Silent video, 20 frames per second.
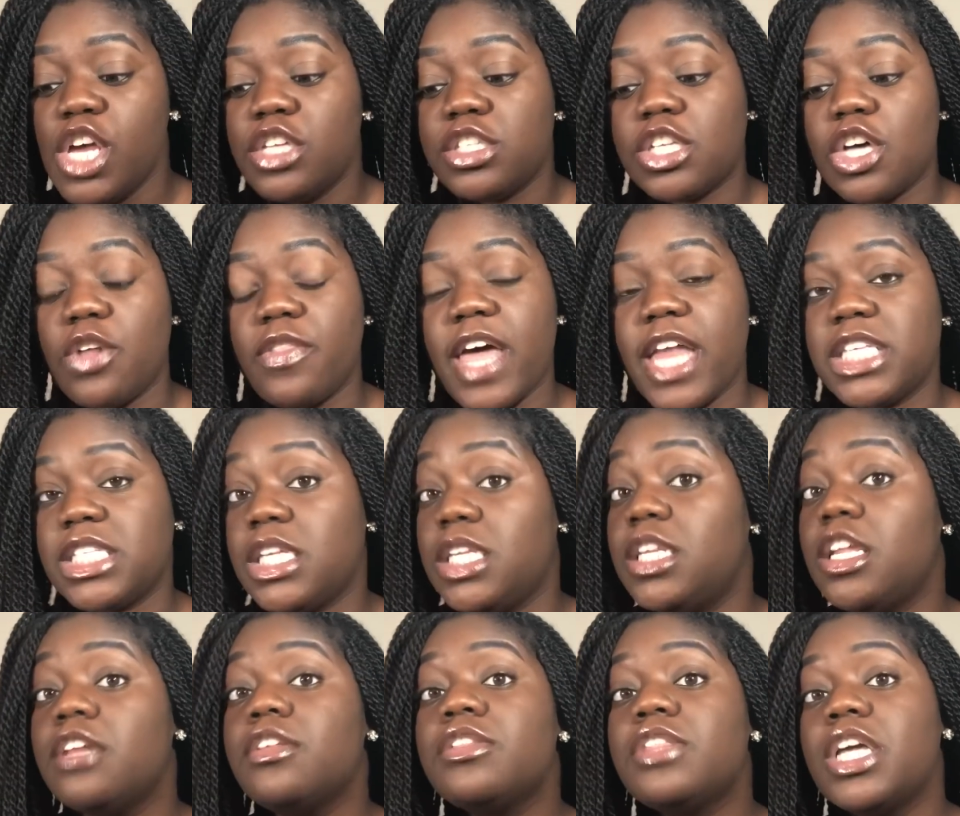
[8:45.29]
So that's
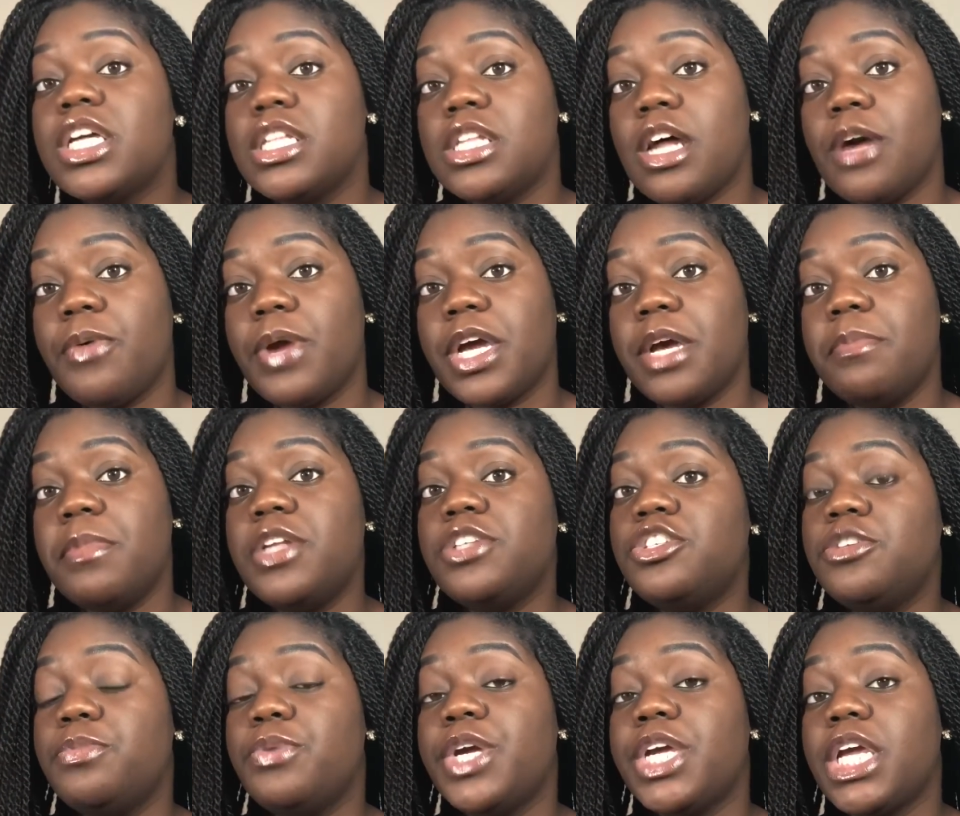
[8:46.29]
another thing that I
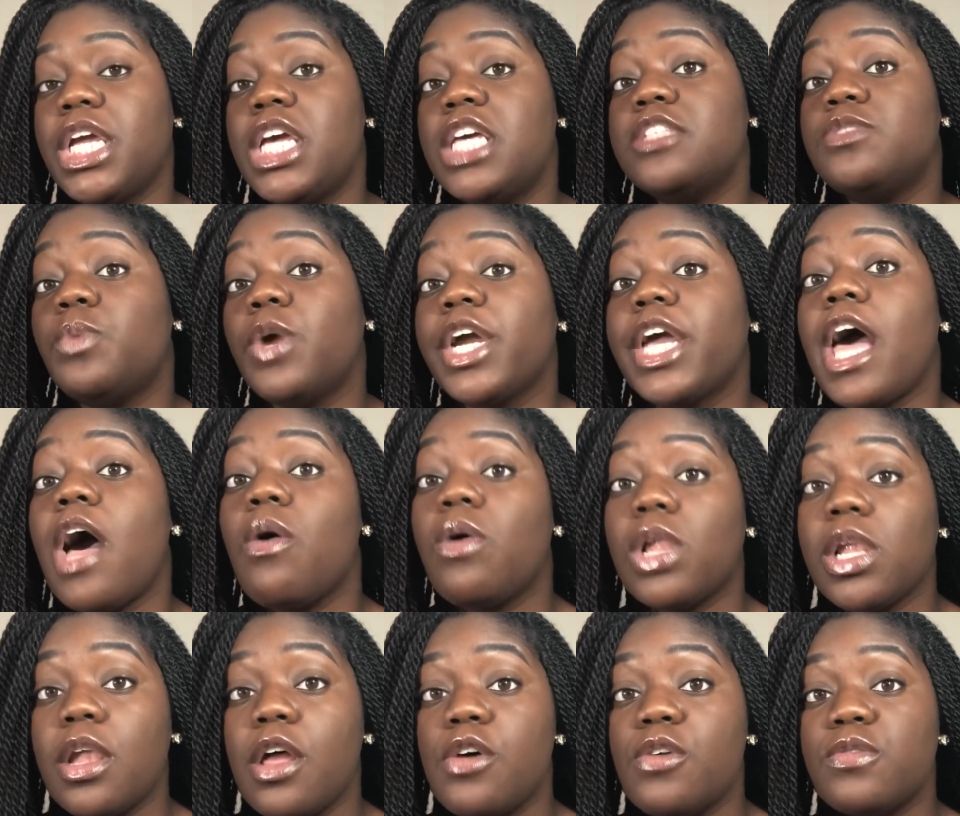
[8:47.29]
recommend you bringing is workout
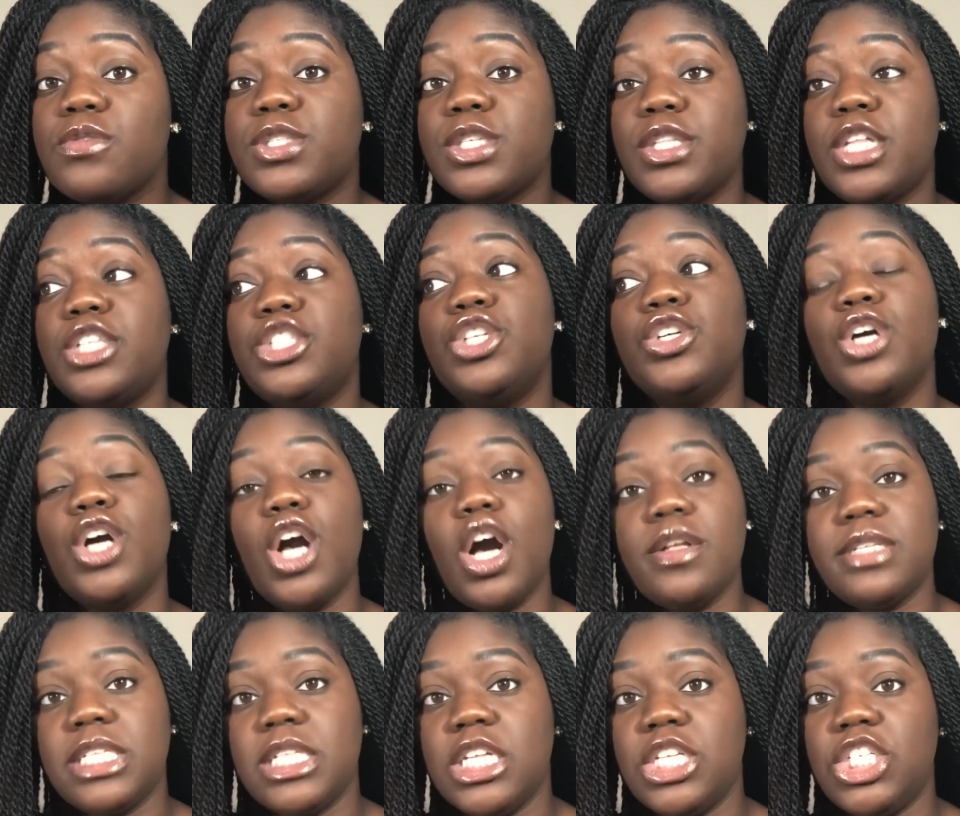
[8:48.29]
clothes, so that you can
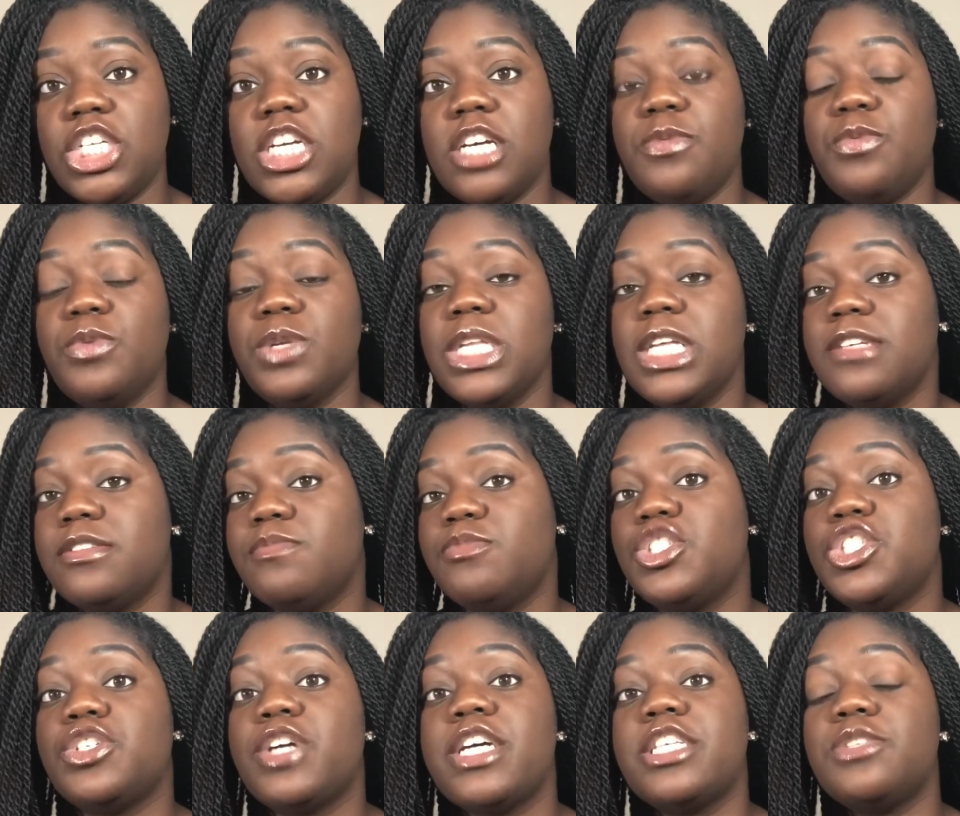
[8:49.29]
go to the gym, release some
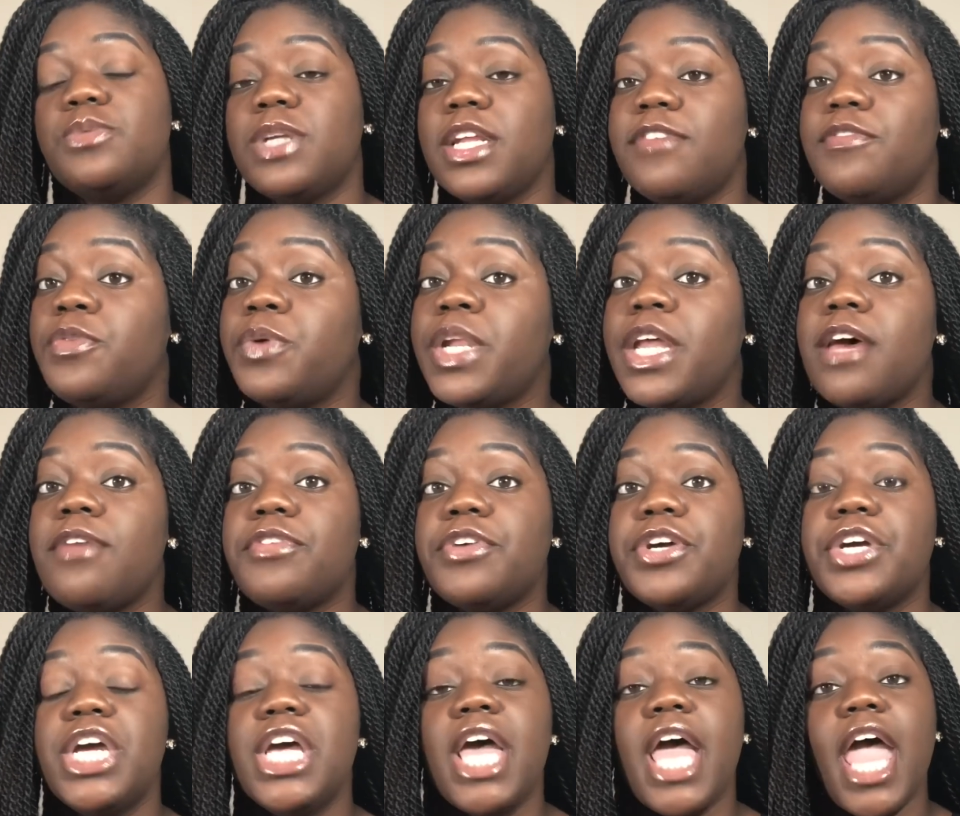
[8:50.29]
stress, whatever,